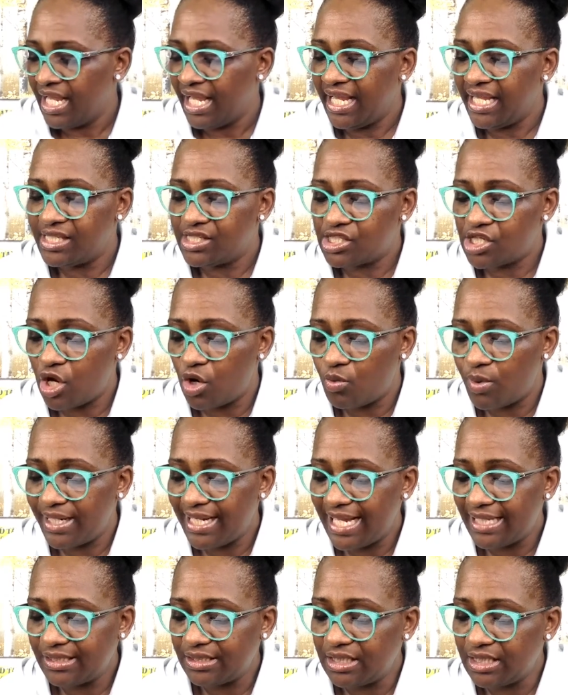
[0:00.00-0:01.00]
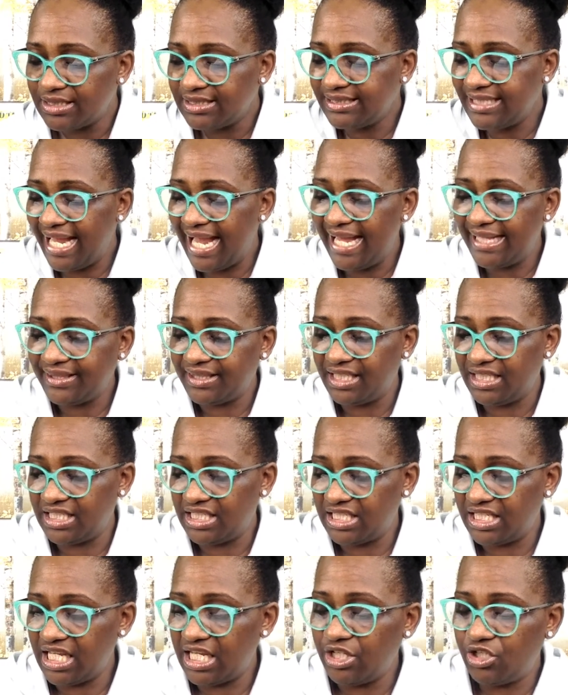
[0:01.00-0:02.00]
And so when I looked at the
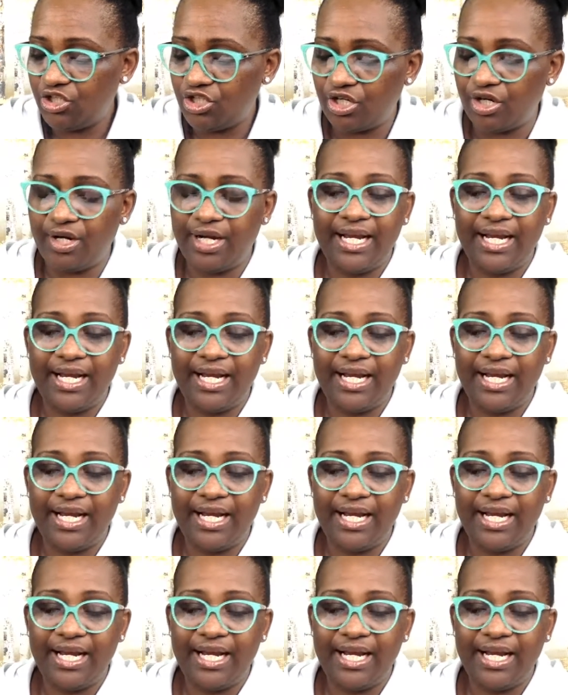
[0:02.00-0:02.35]
teacher,